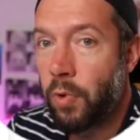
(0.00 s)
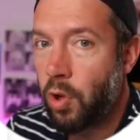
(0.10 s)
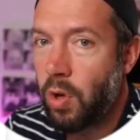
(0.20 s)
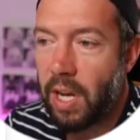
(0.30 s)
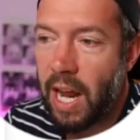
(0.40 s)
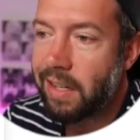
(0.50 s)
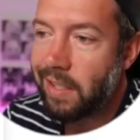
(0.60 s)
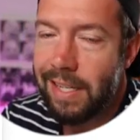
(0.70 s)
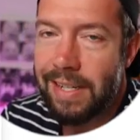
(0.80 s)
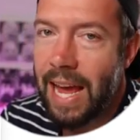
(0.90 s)
You could
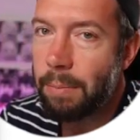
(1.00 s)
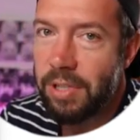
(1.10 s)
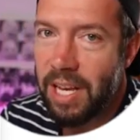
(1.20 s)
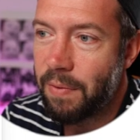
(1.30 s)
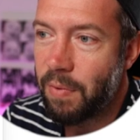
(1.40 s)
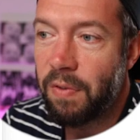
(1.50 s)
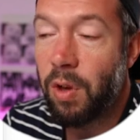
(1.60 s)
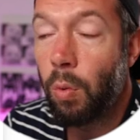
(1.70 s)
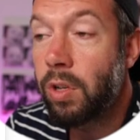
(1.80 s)
actually adapt it if you